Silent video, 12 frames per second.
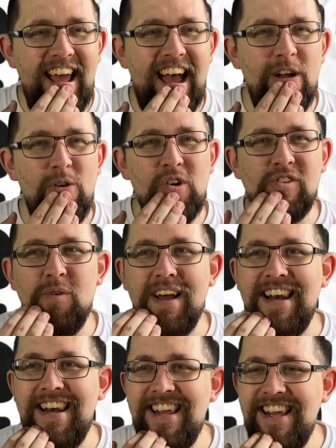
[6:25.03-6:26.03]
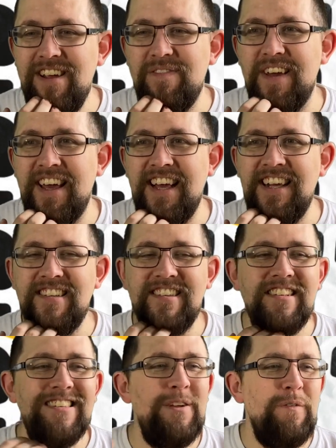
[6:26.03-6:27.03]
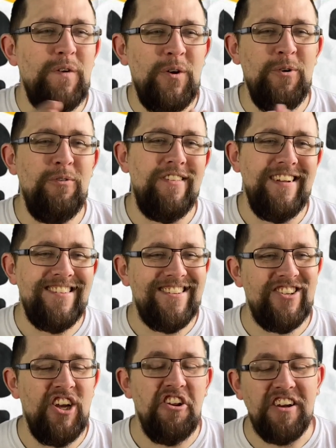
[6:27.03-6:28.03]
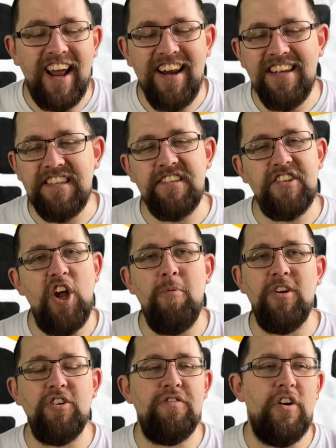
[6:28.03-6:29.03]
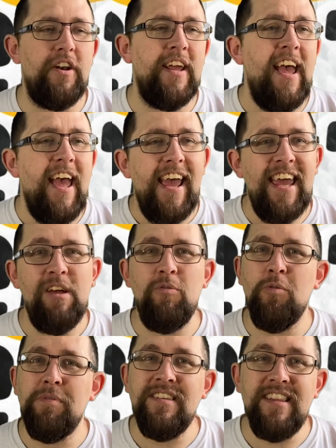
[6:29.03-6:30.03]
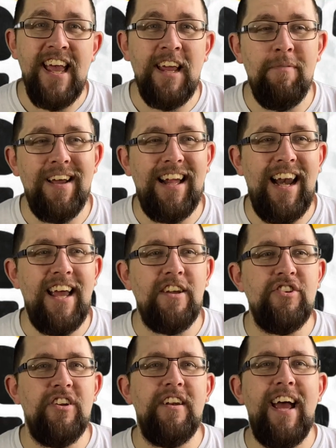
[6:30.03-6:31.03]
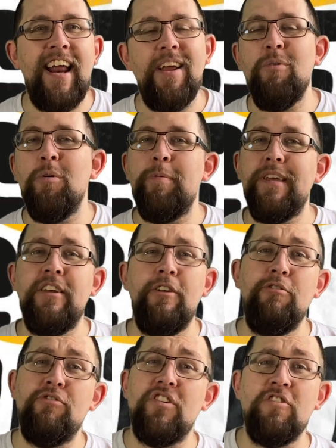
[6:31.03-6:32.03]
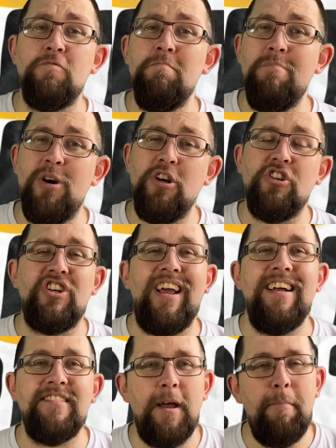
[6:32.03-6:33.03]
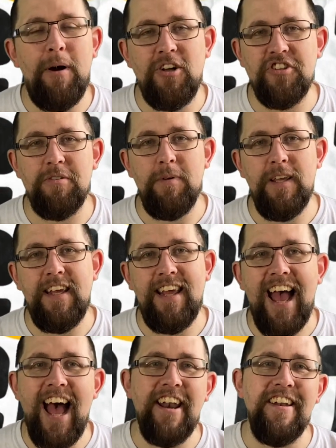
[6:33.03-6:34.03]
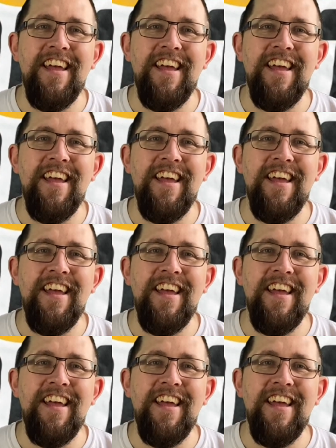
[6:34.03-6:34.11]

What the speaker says: How long do I leave it? It's a difficult thing to judge, and it is so much fun. It will be staying in my collection, and it will be used as much as I possibly can.